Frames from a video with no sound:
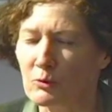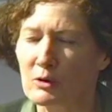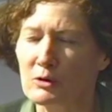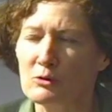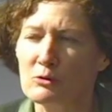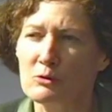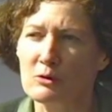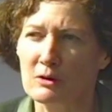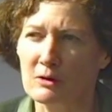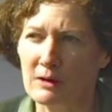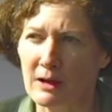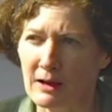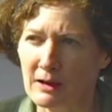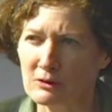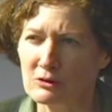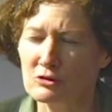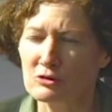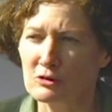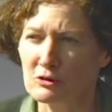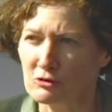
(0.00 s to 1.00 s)
where you can
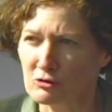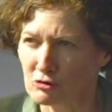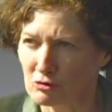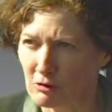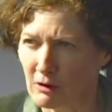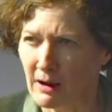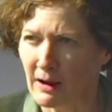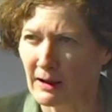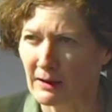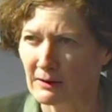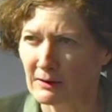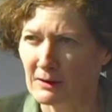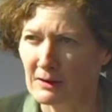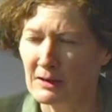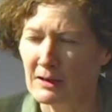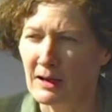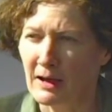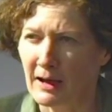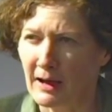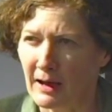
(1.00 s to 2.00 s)
actually track
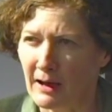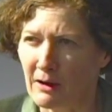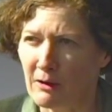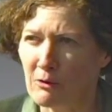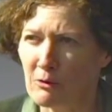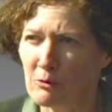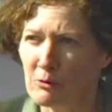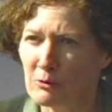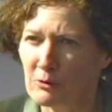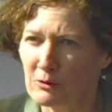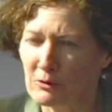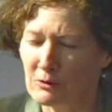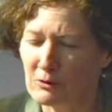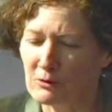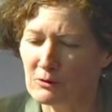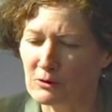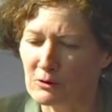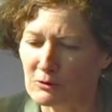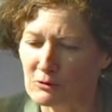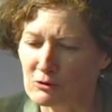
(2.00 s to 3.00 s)
how
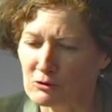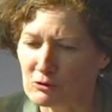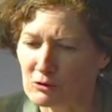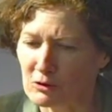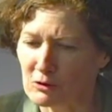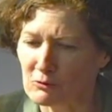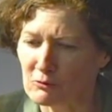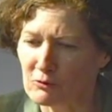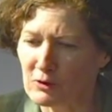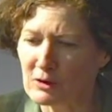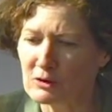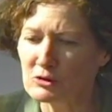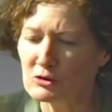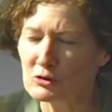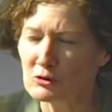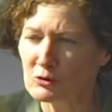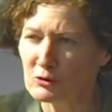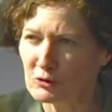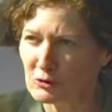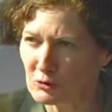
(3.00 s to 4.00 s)
the
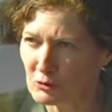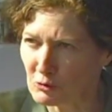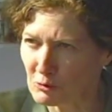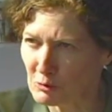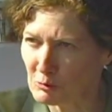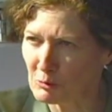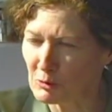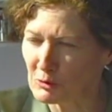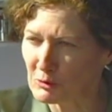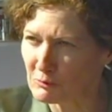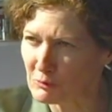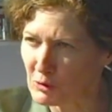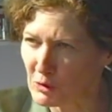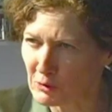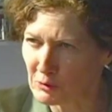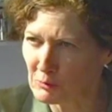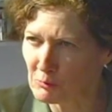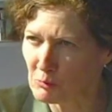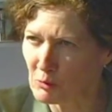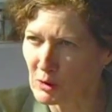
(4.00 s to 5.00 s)
conventional story would have
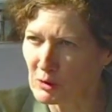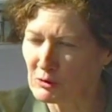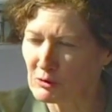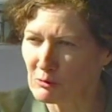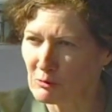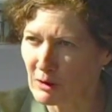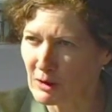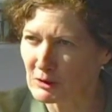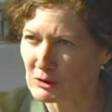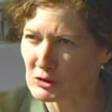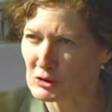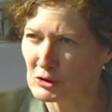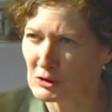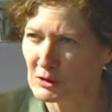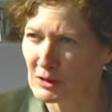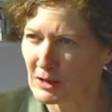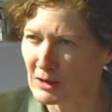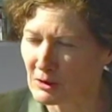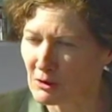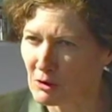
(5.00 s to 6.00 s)
gone in one
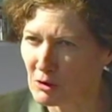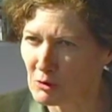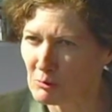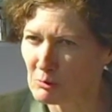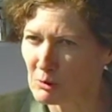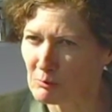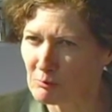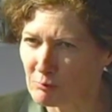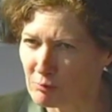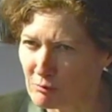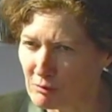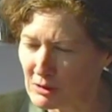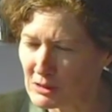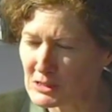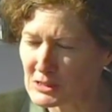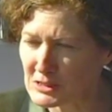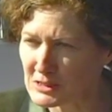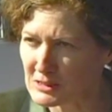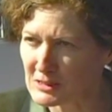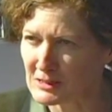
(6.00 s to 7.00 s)
direction, and Homer
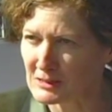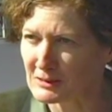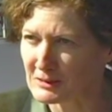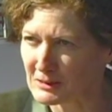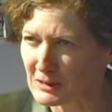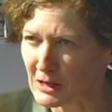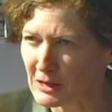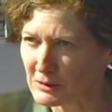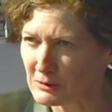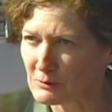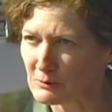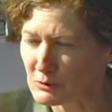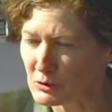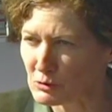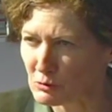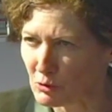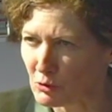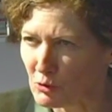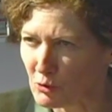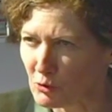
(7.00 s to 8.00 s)
brings it kind of
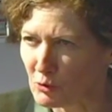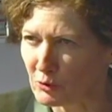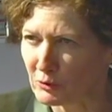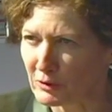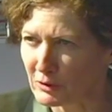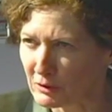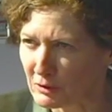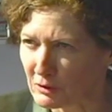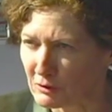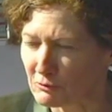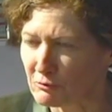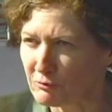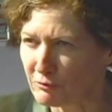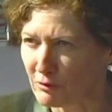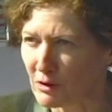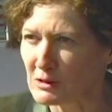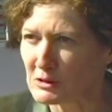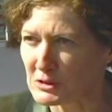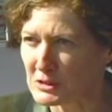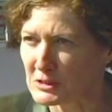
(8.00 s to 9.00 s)
to a halt and
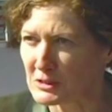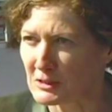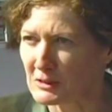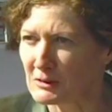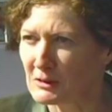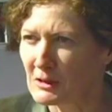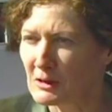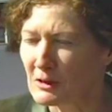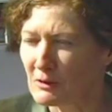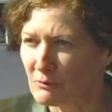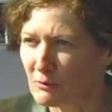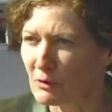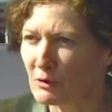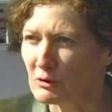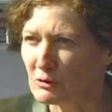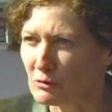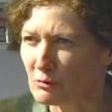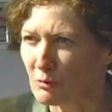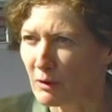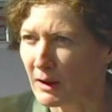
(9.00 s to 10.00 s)
confronts it
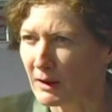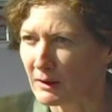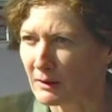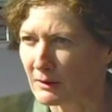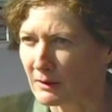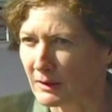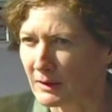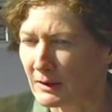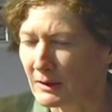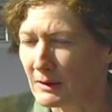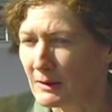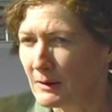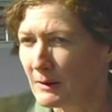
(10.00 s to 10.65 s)
very directly.